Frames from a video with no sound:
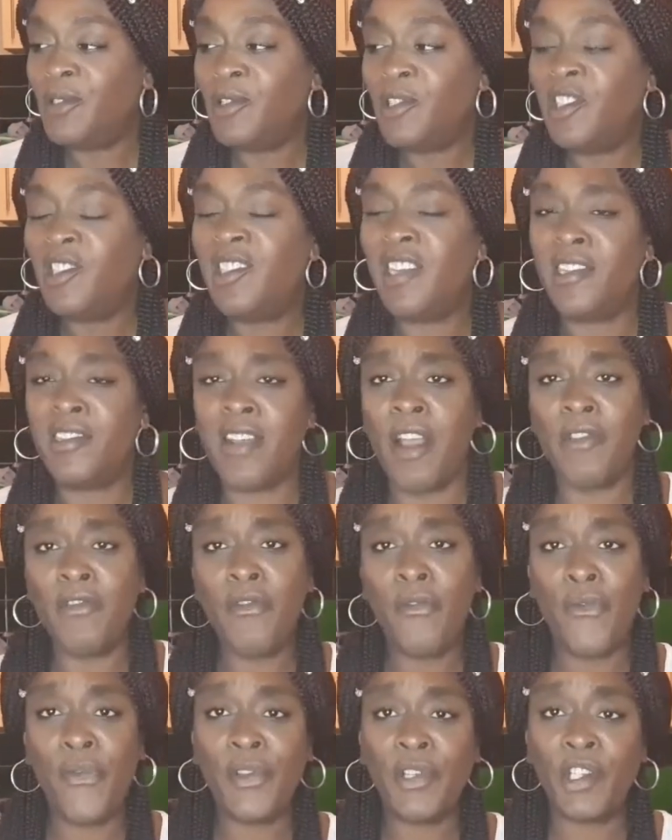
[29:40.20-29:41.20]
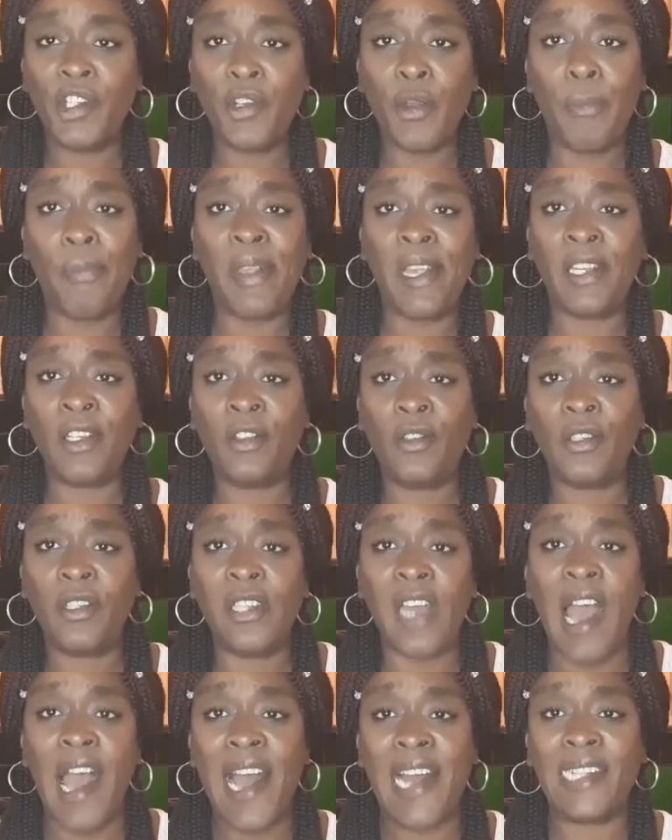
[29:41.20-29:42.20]
He said, don't you think she'll be in
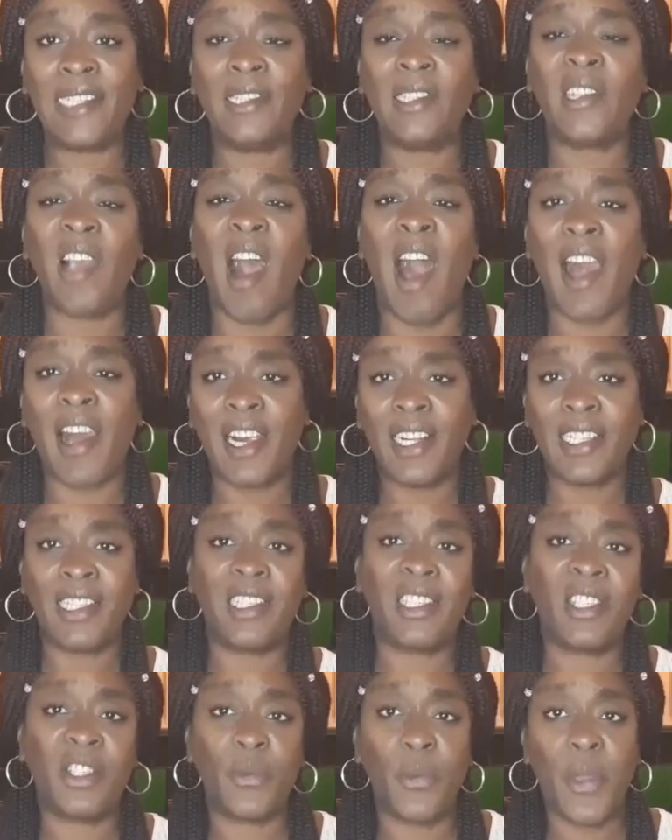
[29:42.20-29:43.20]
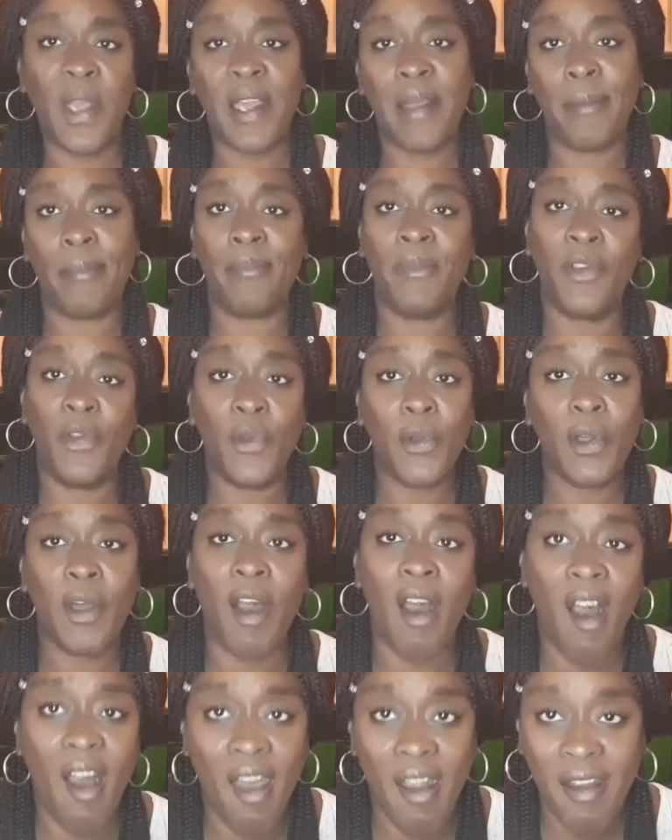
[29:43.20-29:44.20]
good hands? I can swim, you
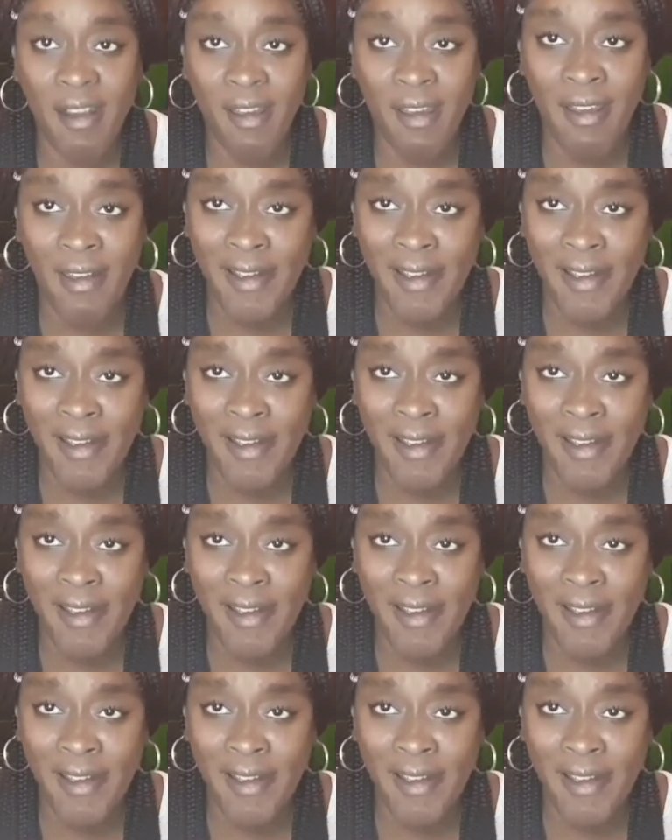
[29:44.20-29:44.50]
can't.